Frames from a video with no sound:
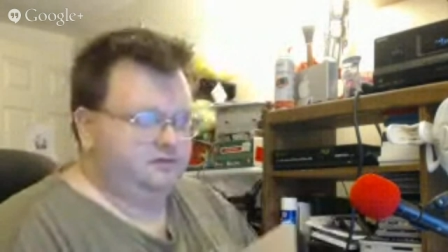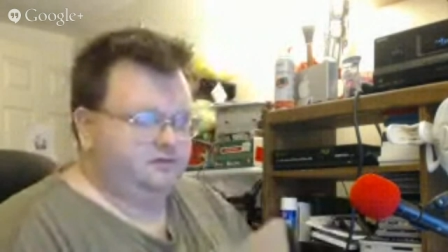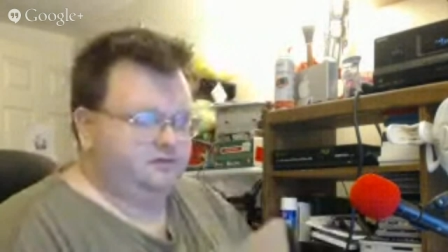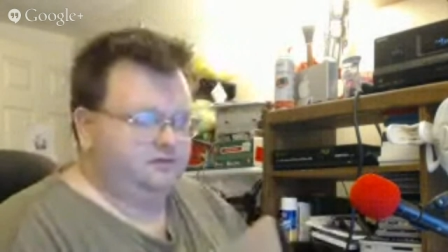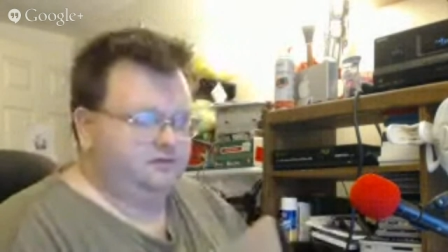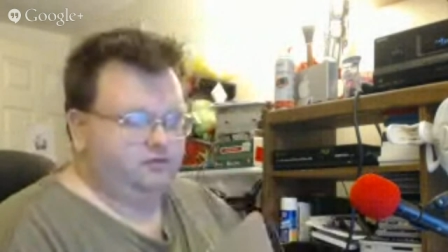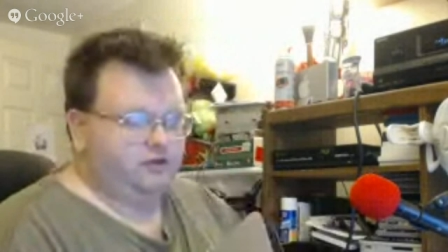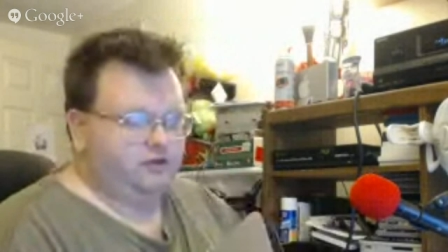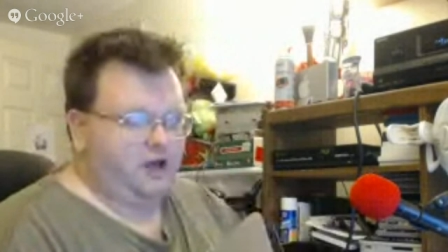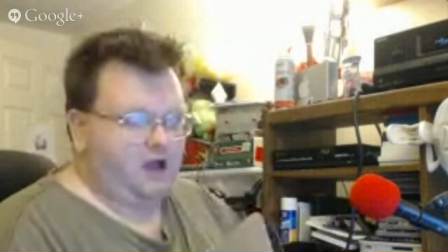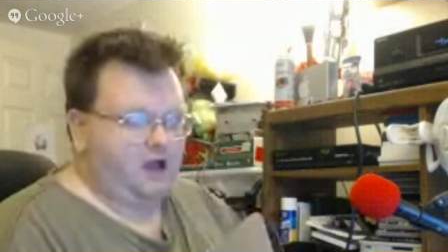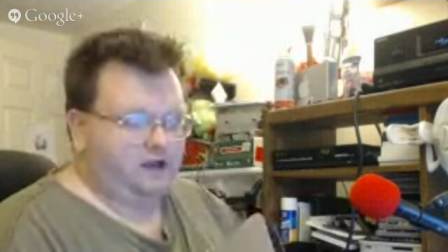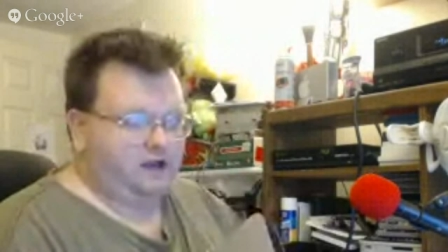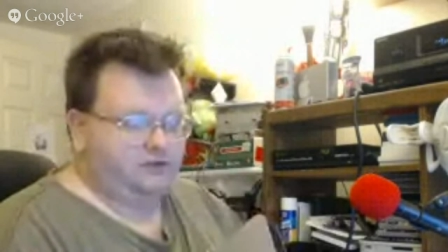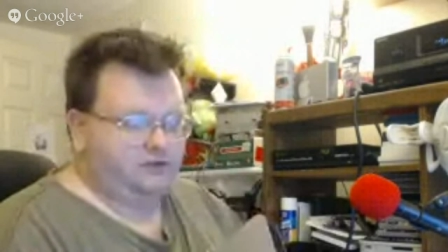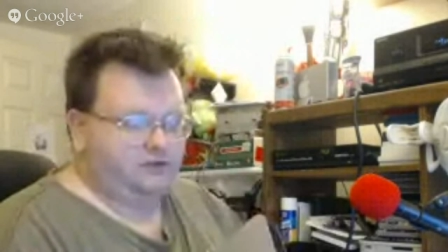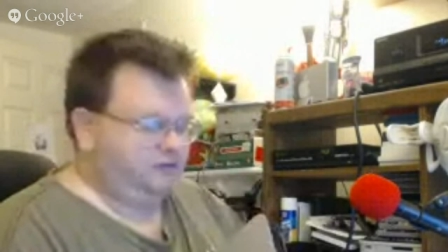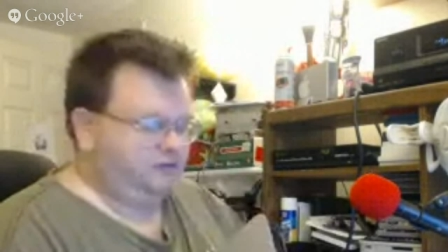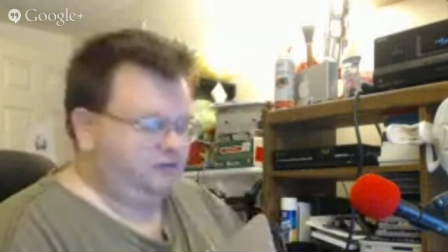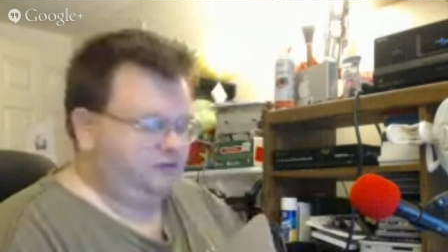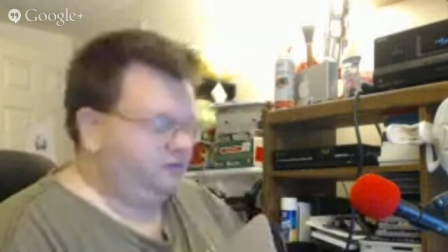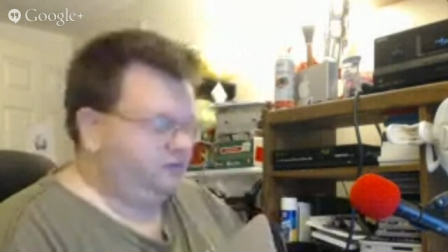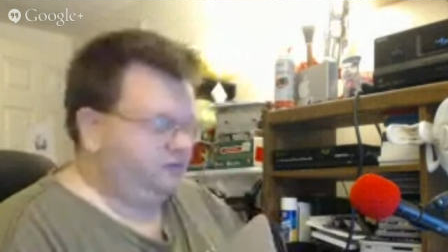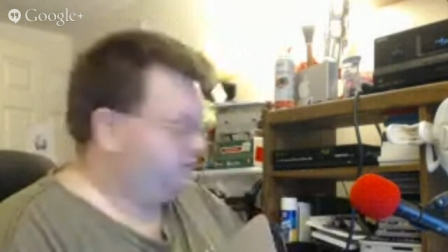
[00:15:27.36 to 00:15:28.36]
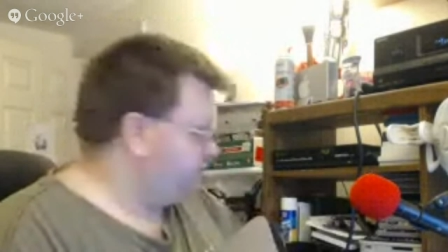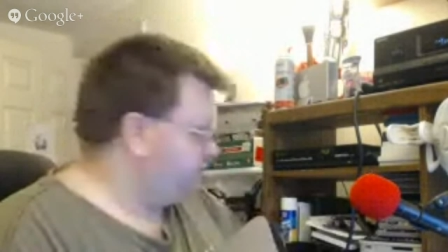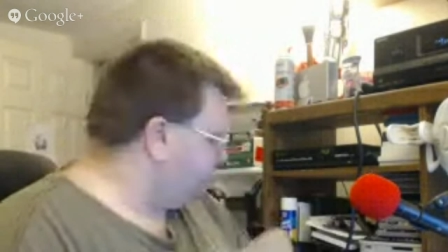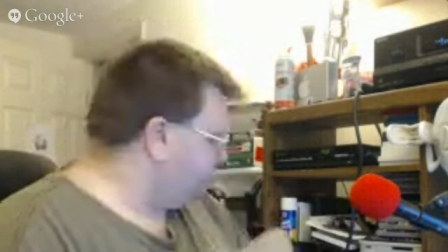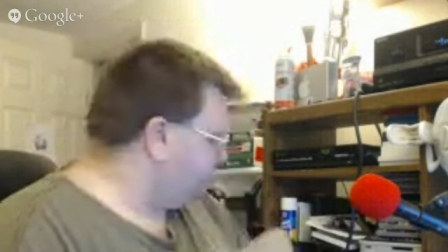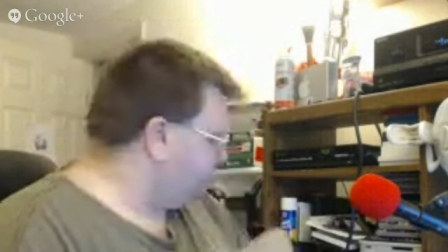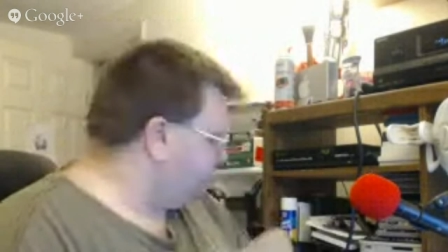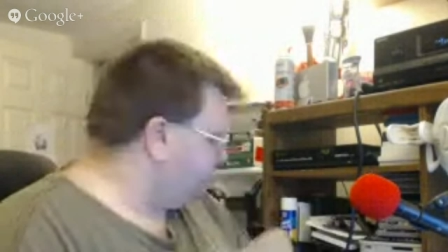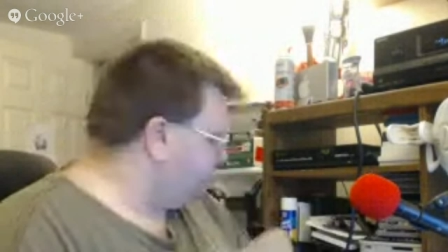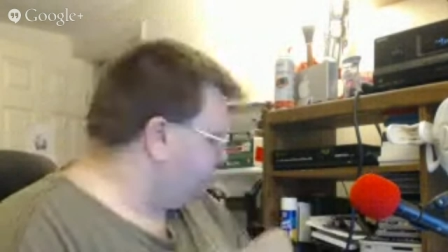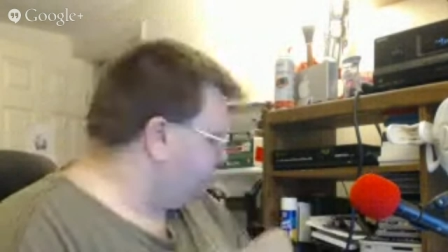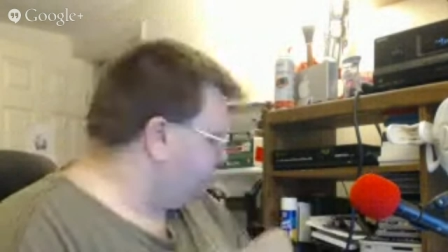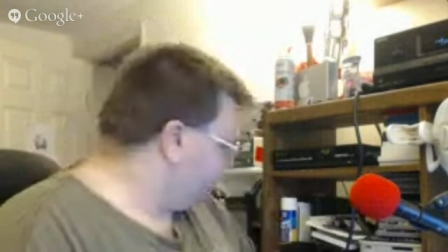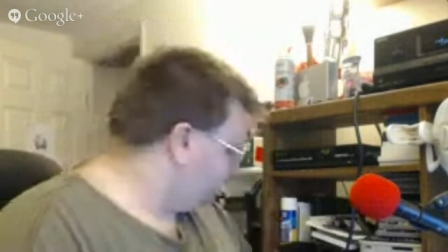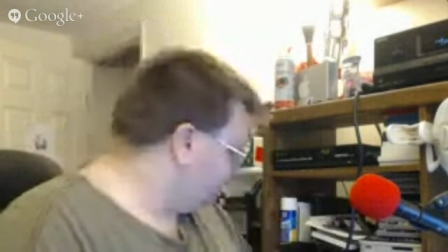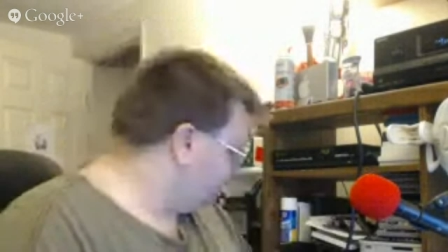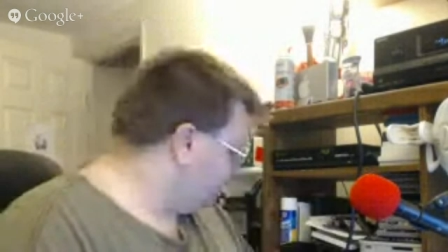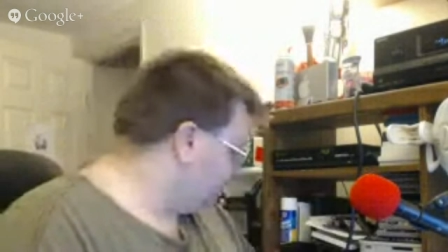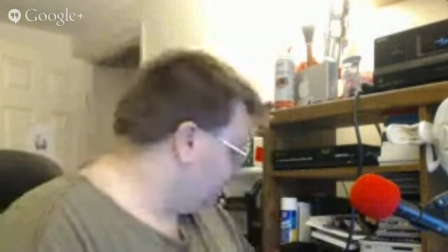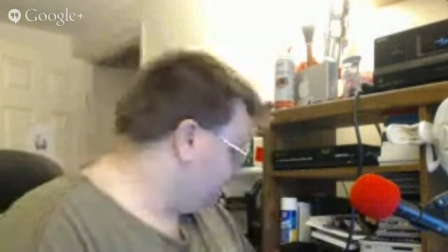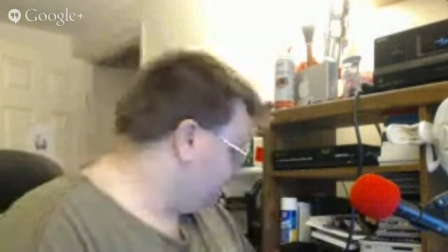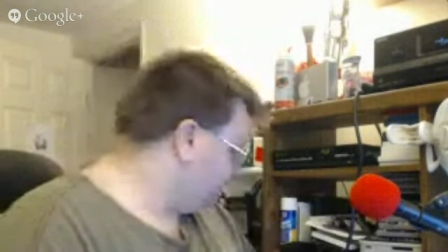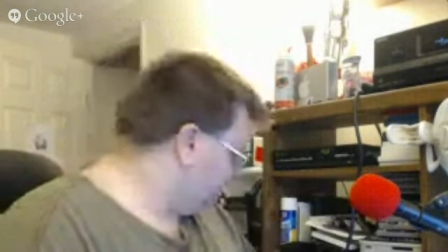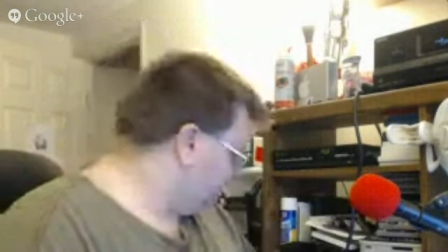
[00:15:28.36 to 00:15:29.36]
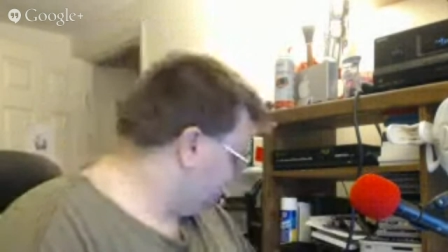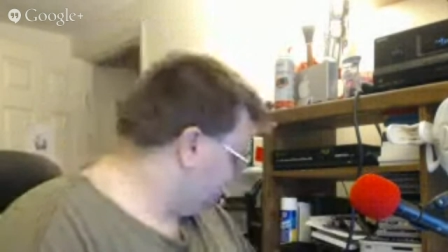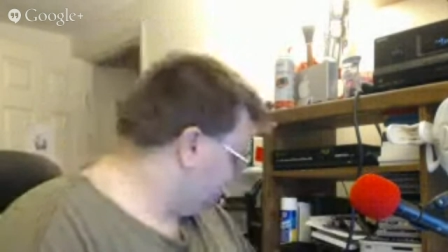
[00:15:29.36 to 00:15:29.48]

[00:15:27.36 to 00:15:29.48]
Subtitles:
Google Docs and stuff. So